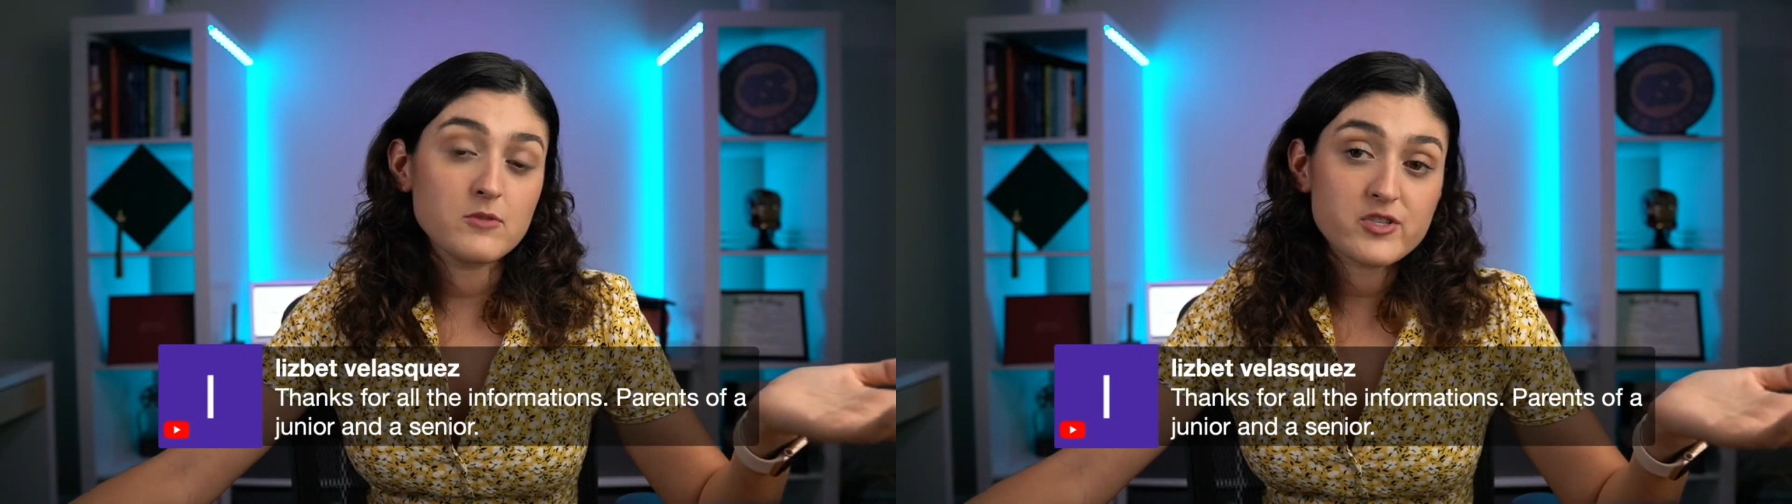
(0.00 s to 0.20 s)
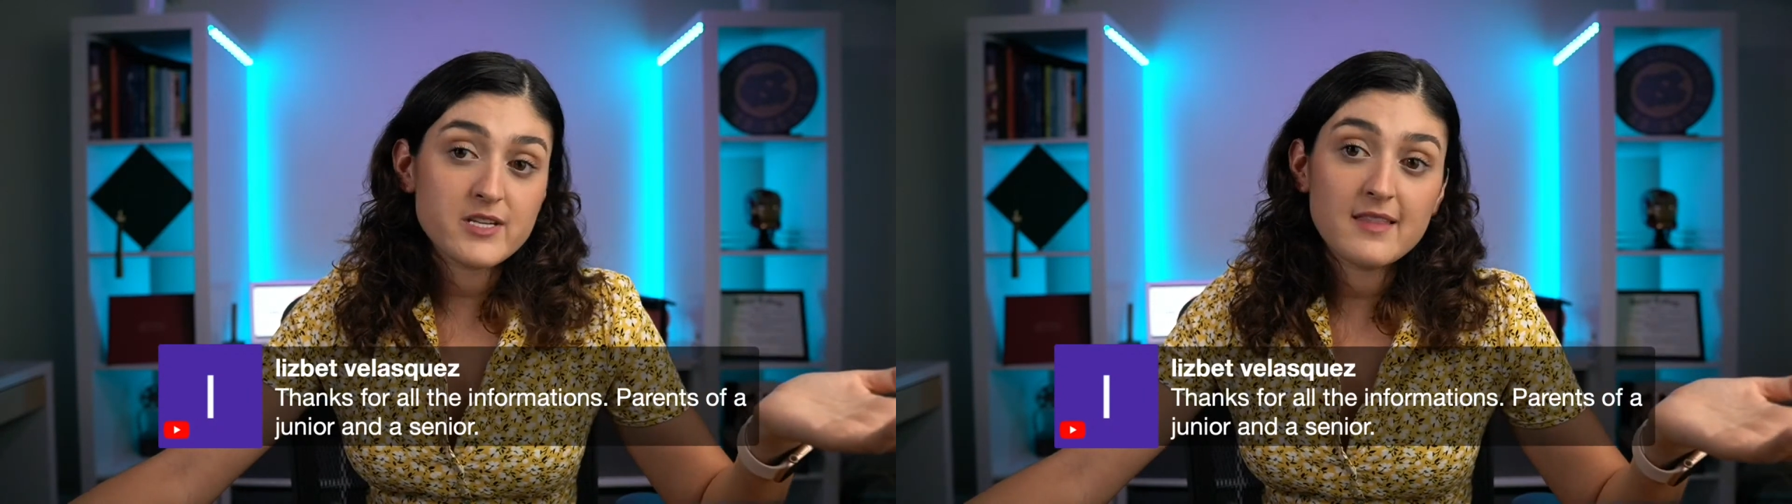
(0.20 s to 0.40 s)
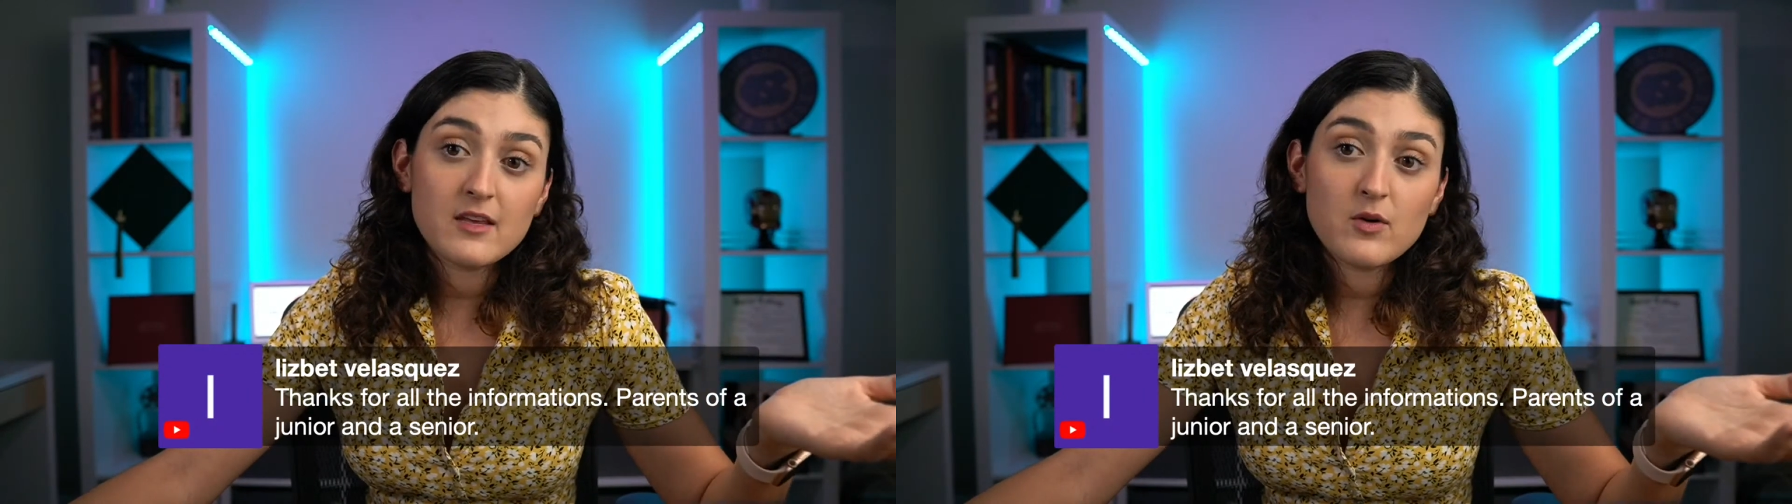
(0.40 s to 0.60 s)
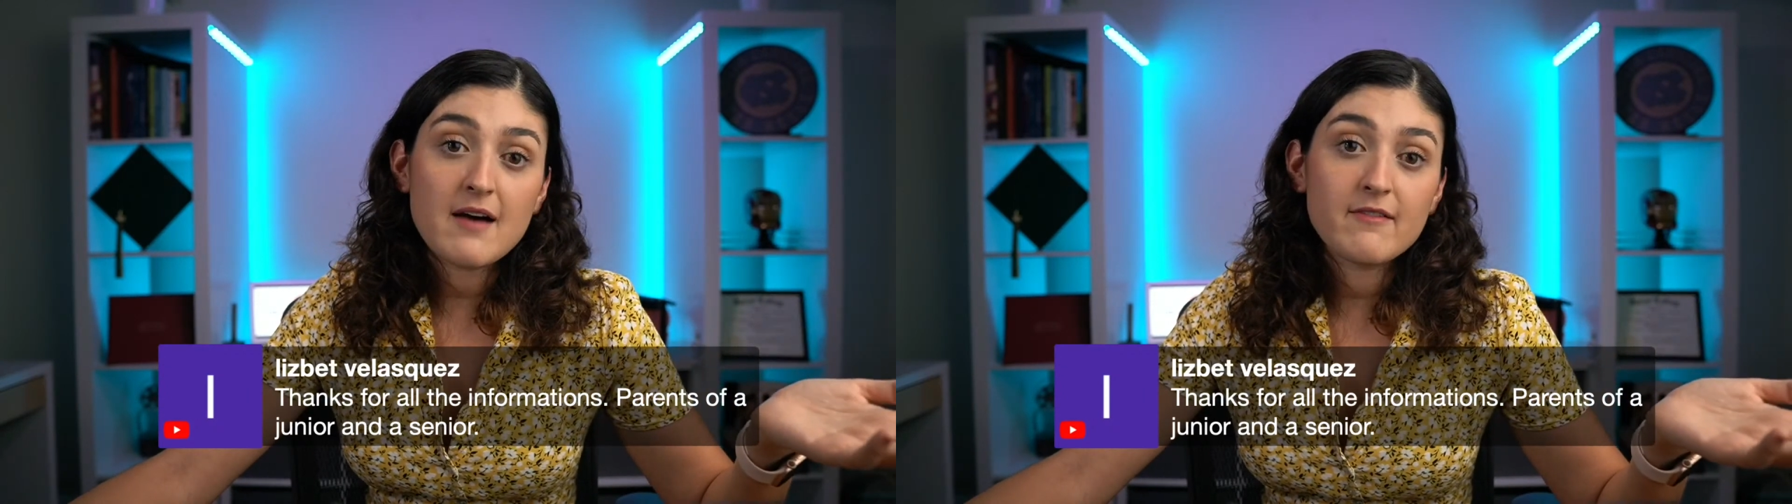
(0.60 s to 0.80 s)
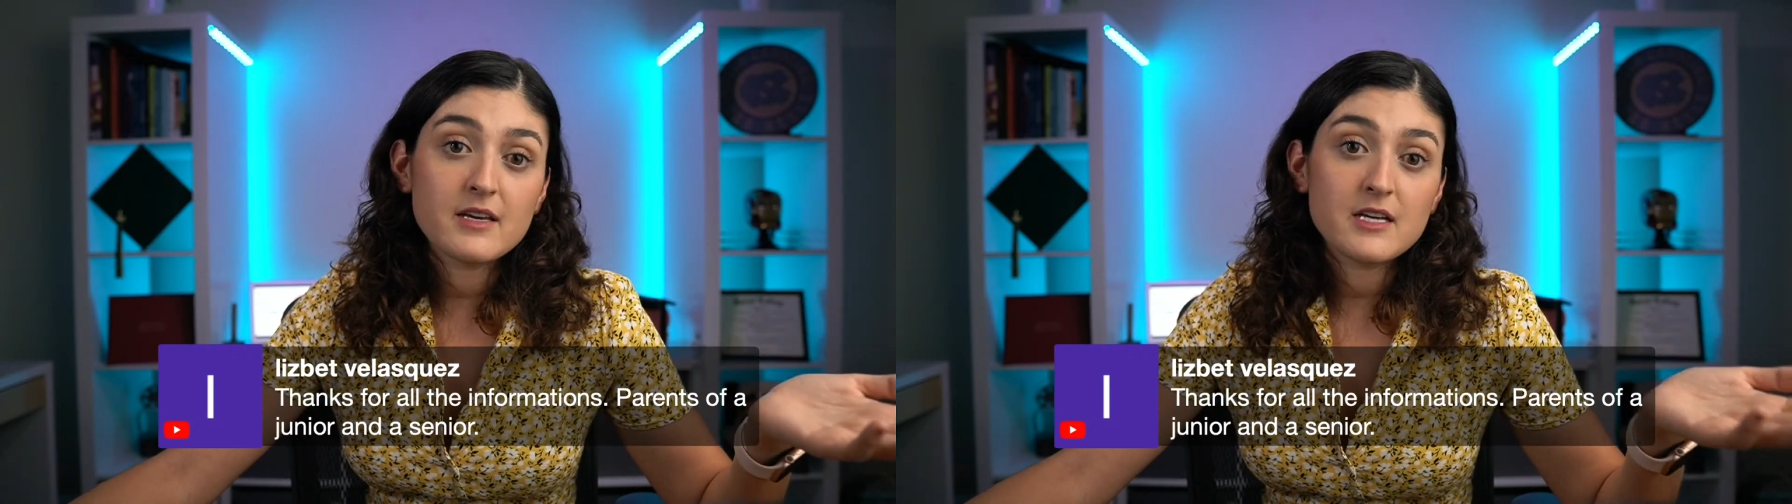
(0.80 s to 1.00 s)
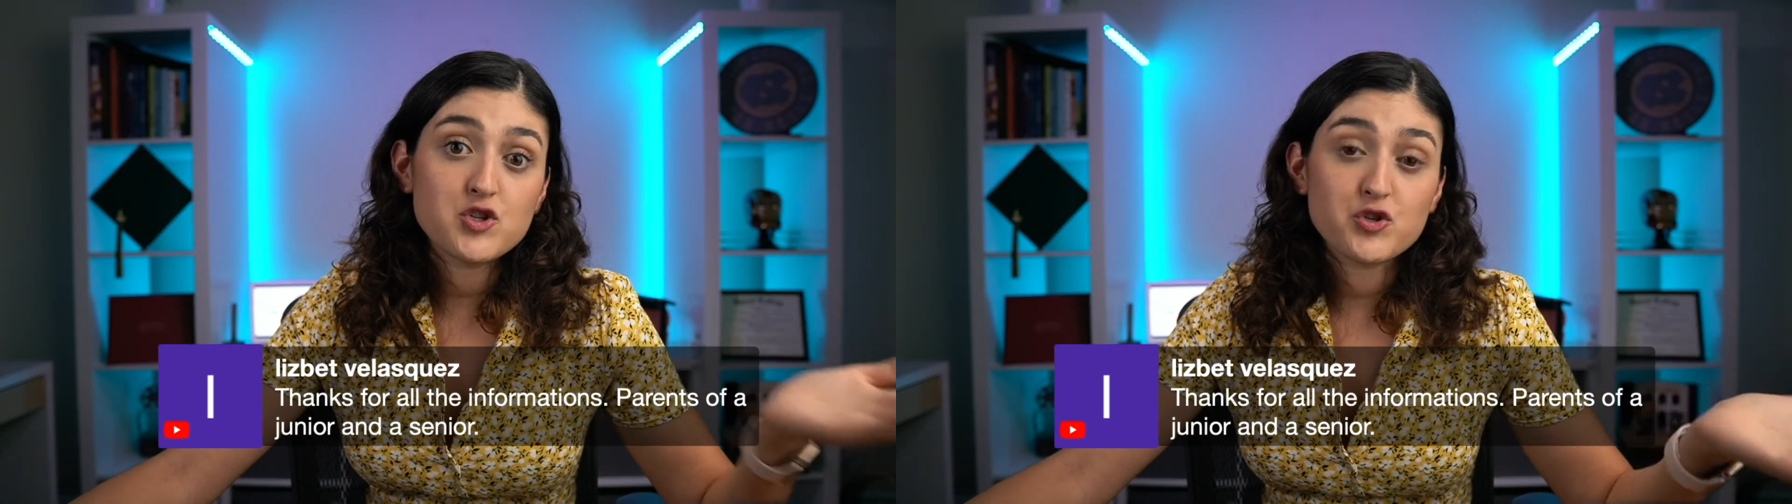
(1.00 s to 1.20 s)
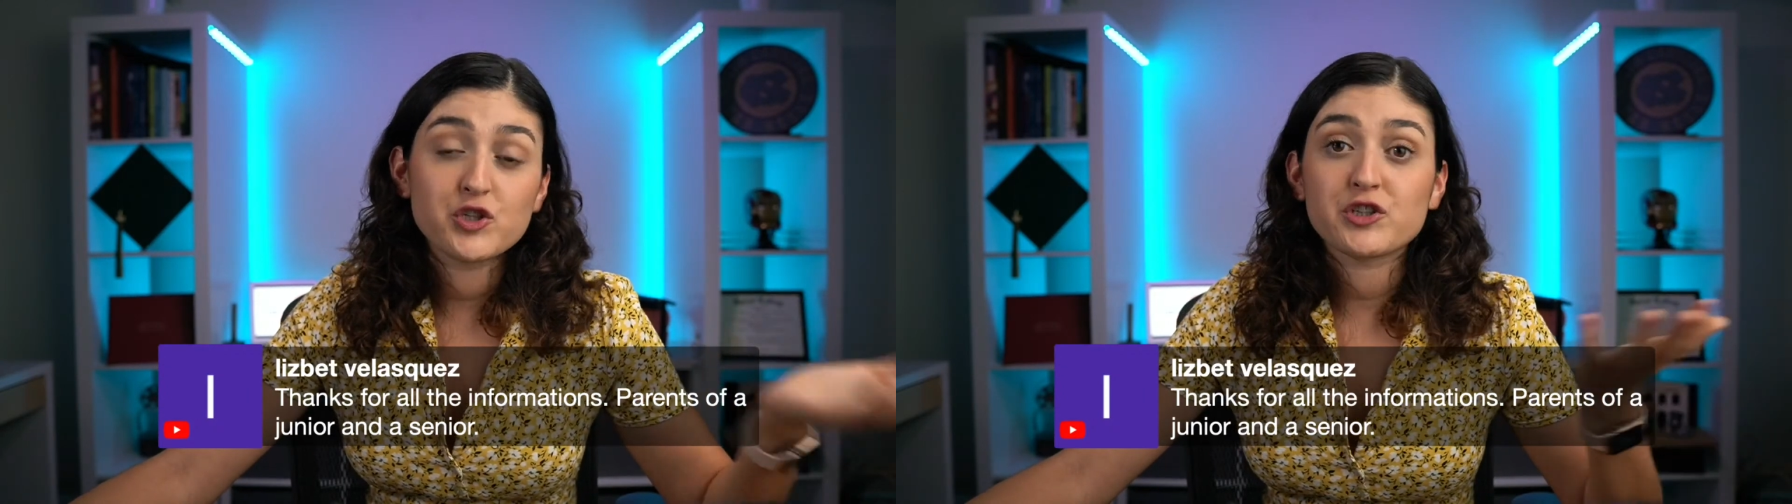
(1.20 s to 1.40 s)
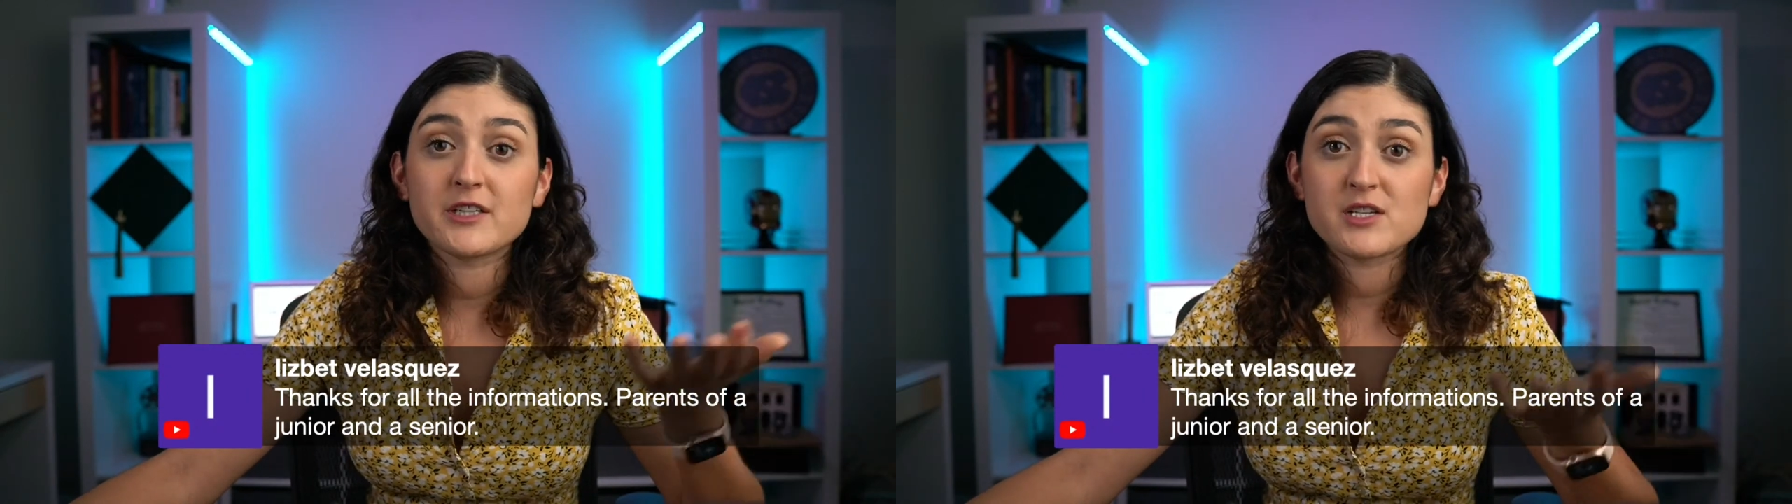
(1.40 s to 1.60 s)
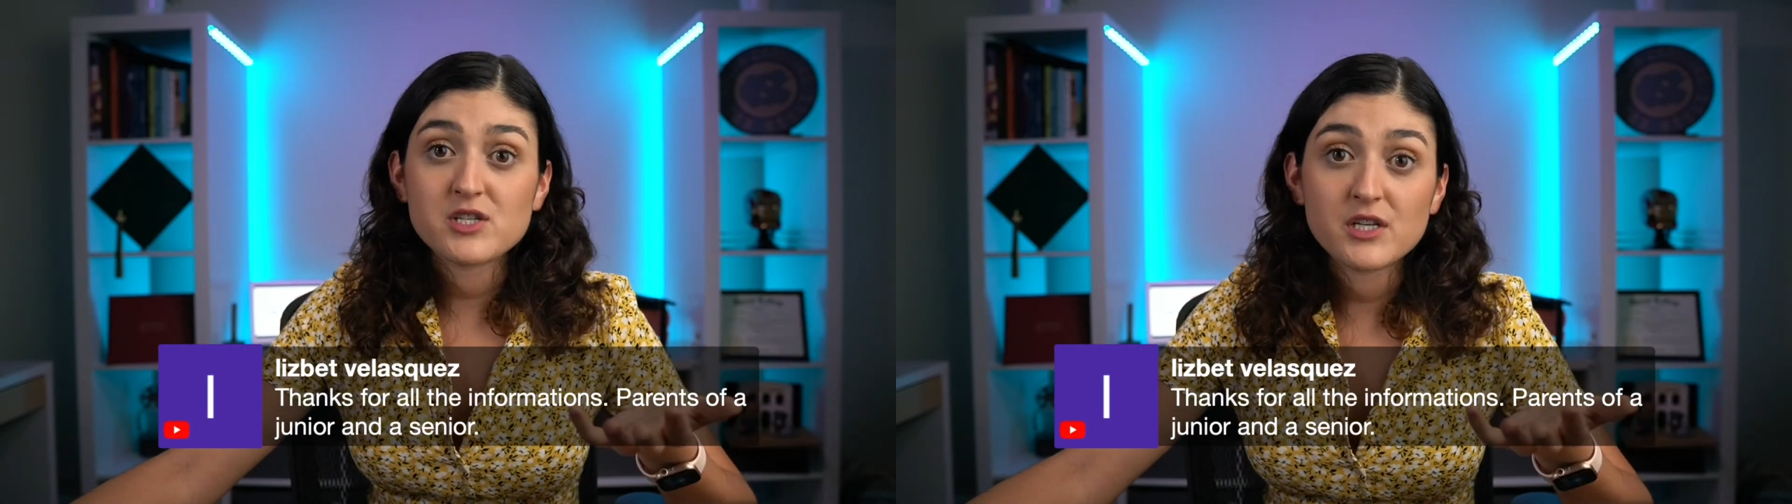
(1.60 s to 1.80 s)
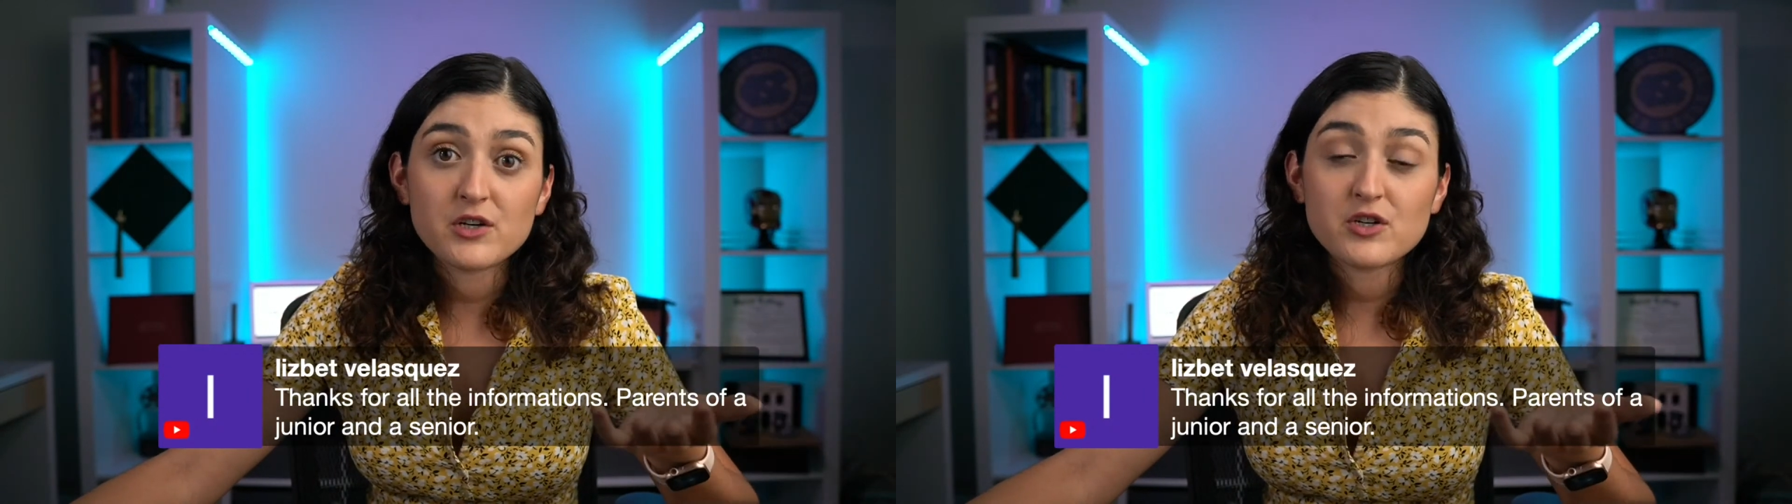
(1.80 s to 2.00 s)
you say that you have a junior and a
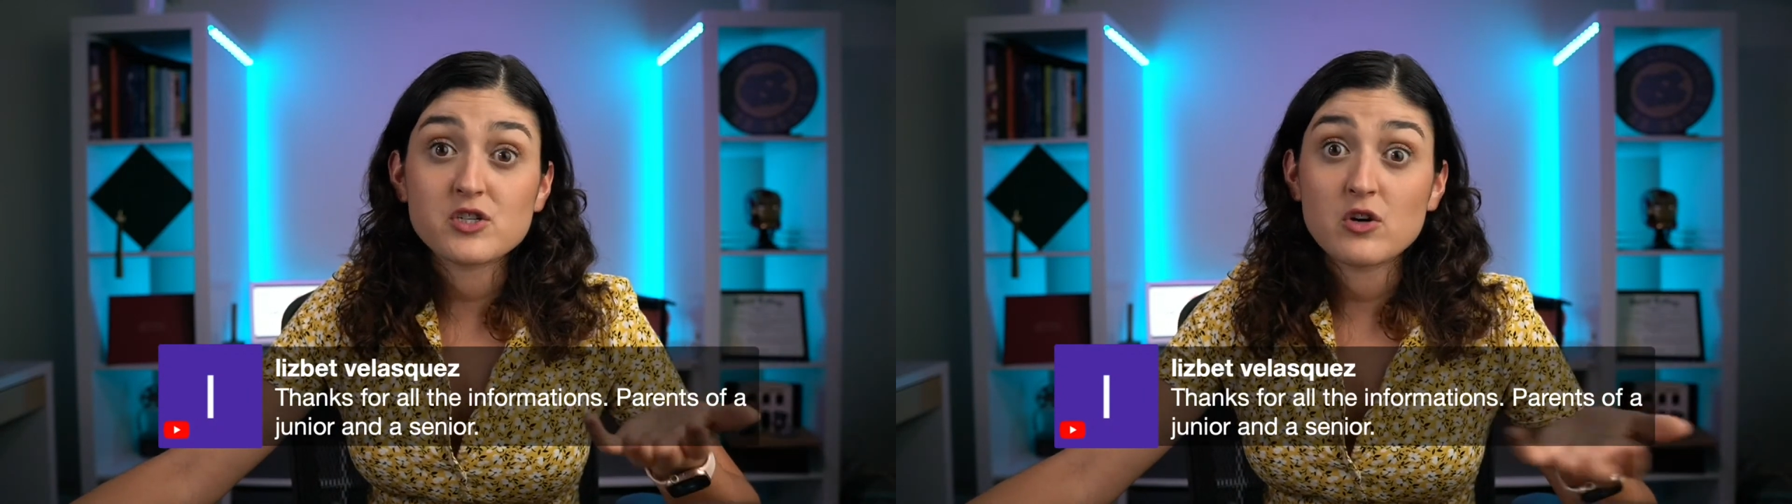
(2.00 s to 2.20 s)
senior,